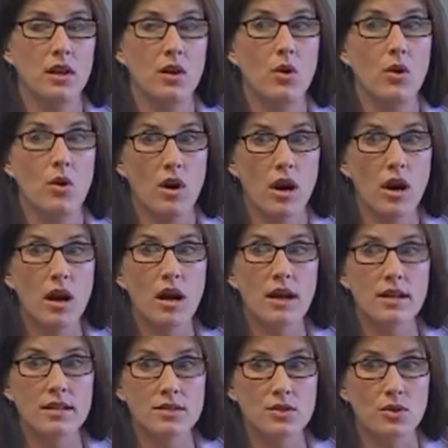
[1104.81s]
or
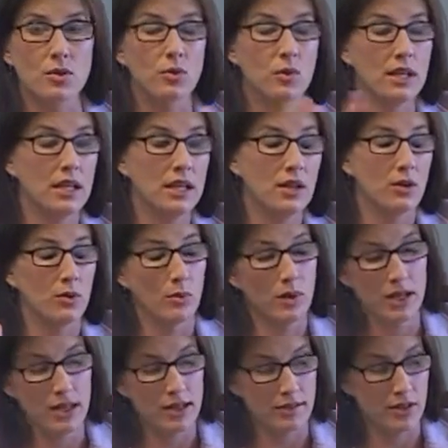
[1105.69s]
us, or we, or
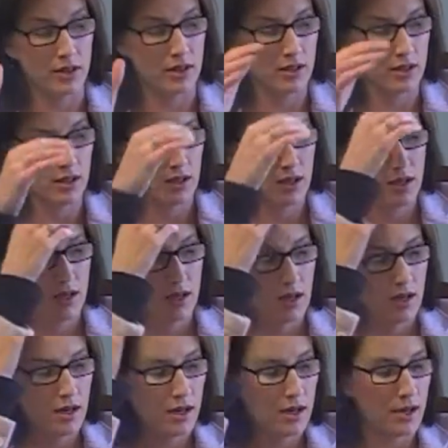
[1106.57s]
whatever,
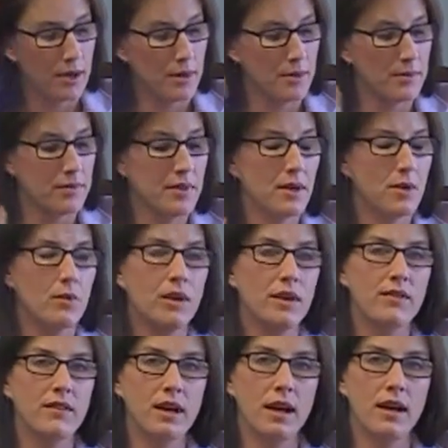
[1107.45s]
that
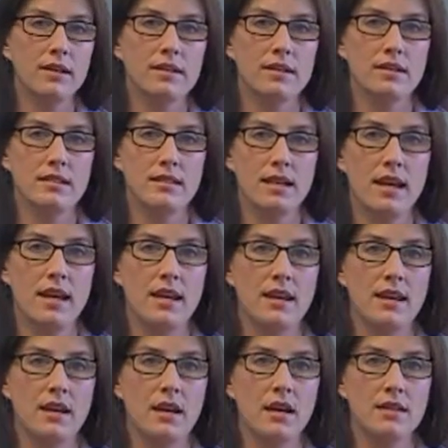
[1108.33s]
we've got to stay
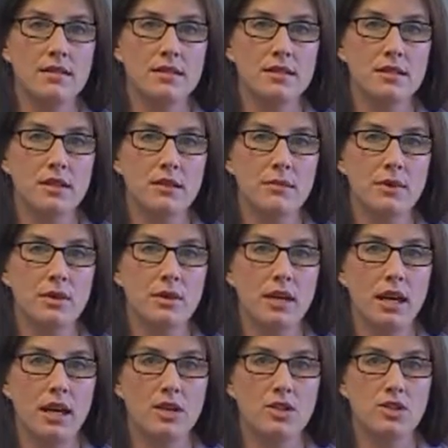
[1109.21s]
in constant
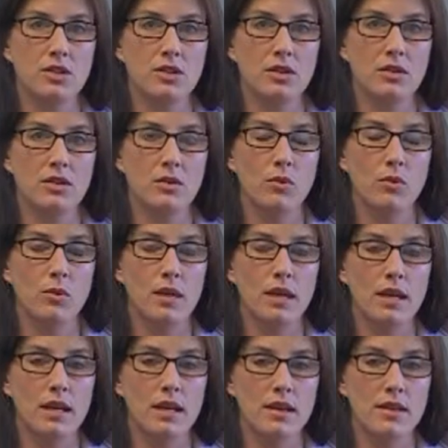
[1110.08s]
communication
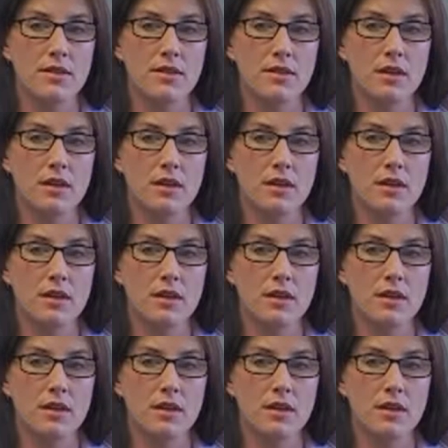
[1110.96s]
with